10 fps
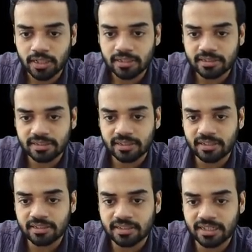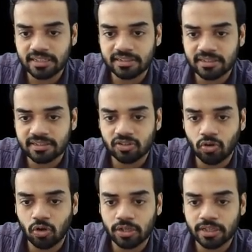seral stages,
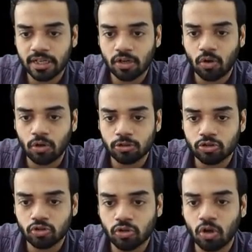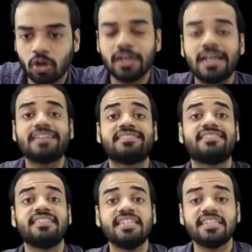or they are also called as
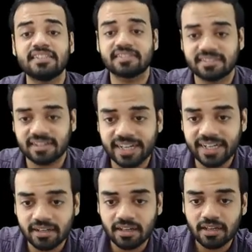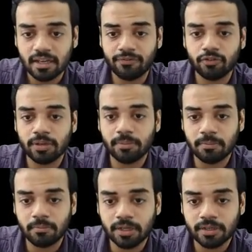seers, right? If you
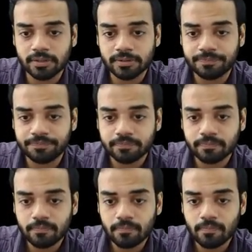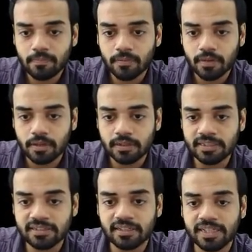remember,
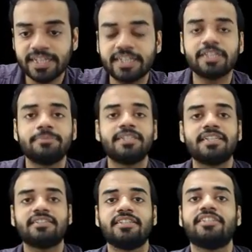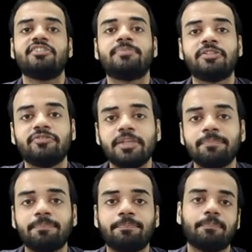these are the intermediate stages
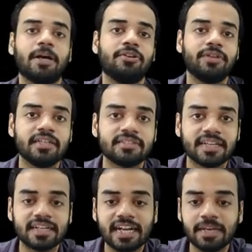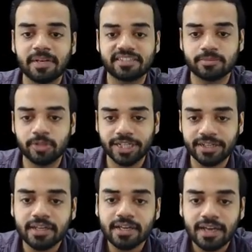between pioneers and climax
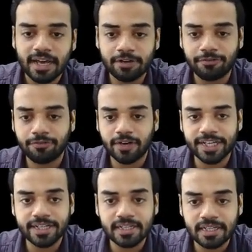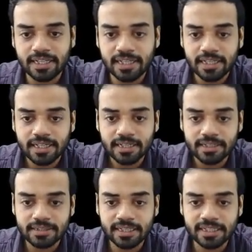community. And finally,
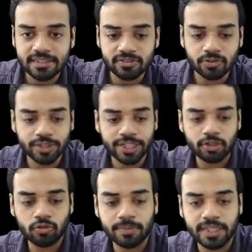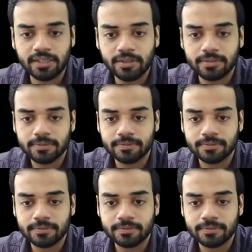there is going to be